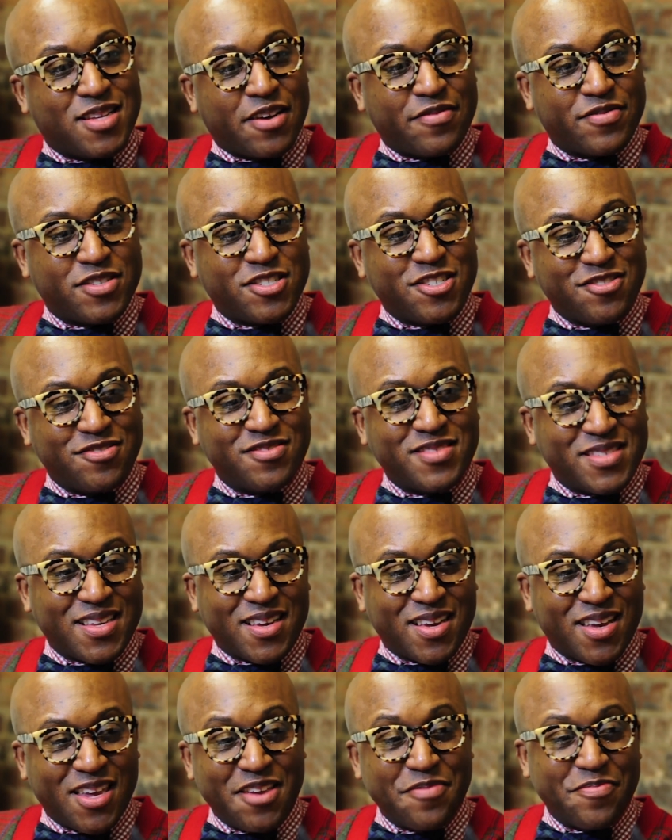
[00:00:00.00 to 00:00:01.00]
I was
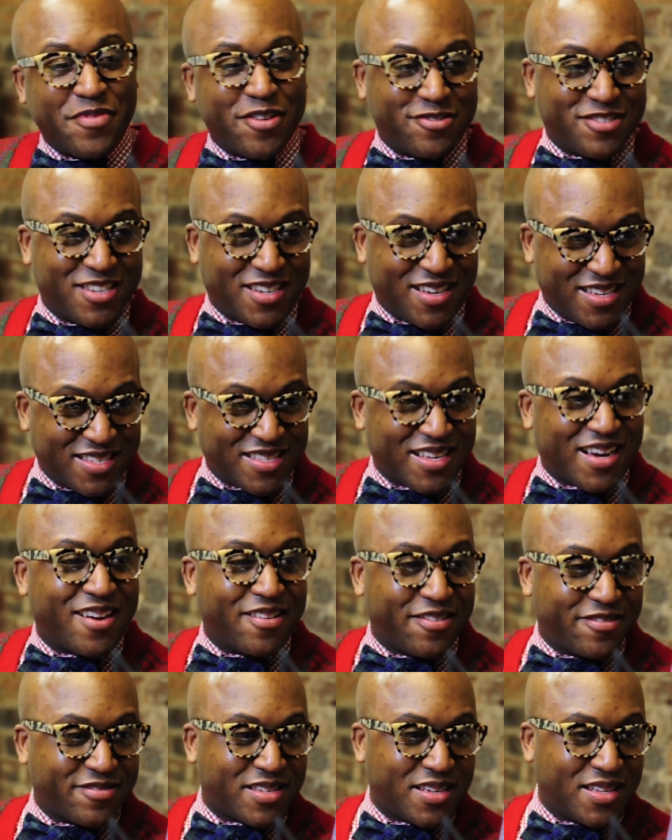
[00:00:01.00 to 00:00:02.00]
using emerging
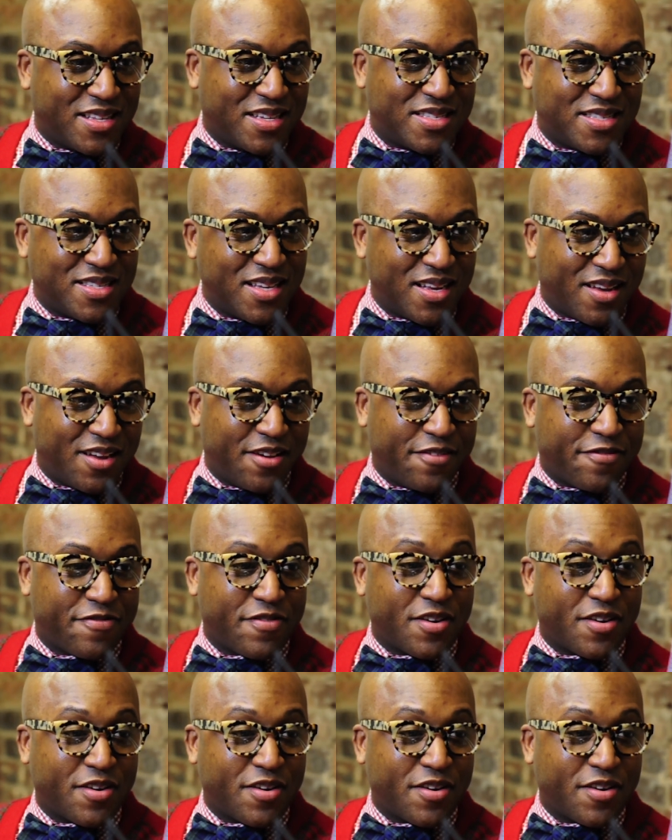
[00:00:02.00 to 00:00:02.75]
designers in the city